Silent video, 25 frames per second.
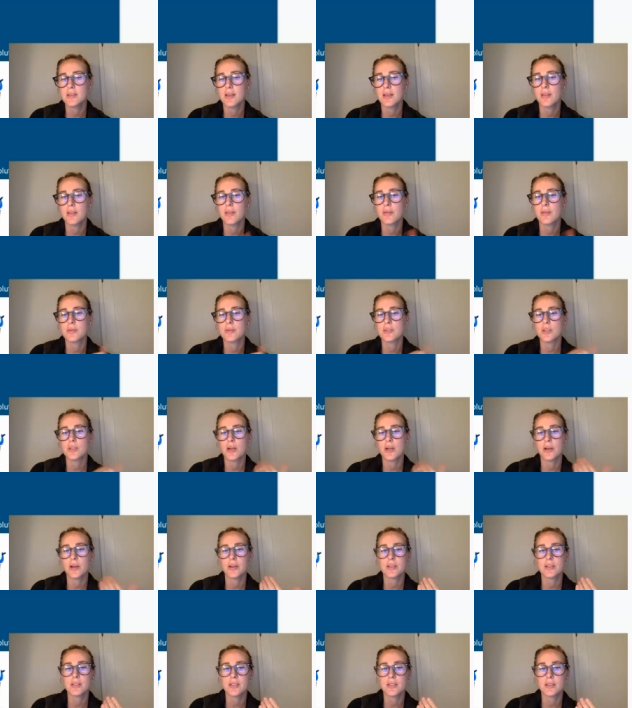And those
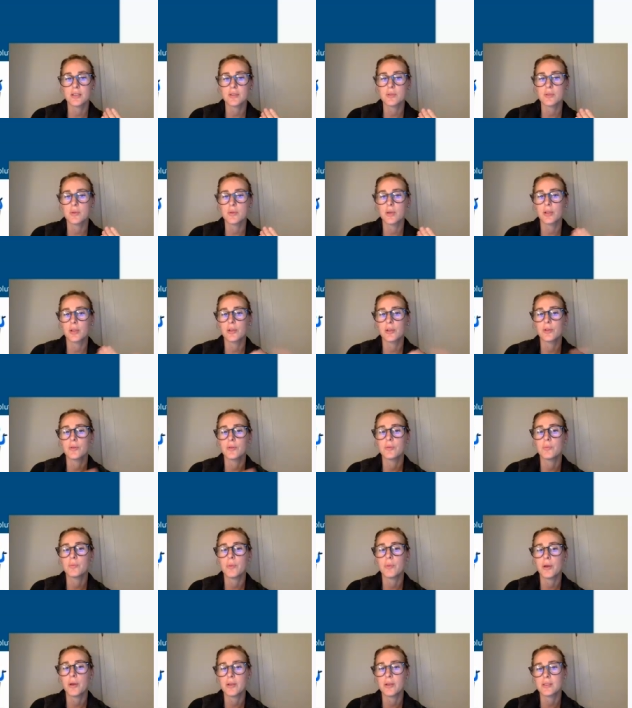target skills would
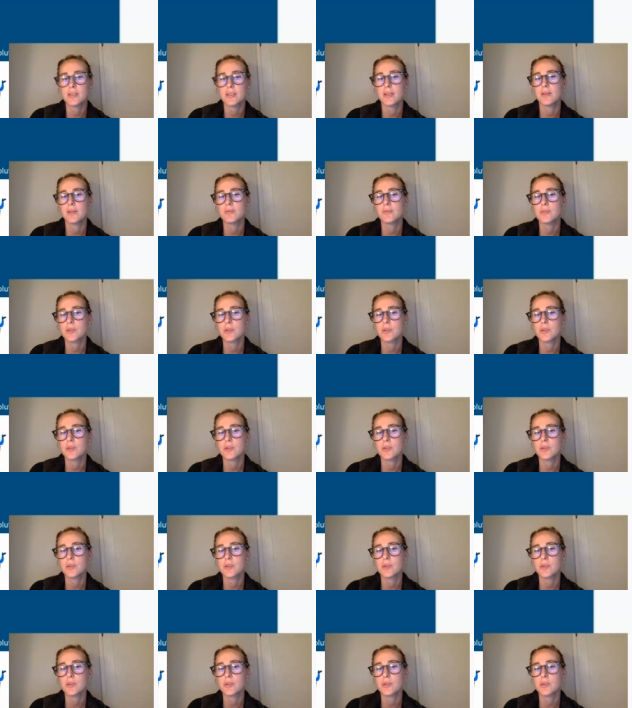include positive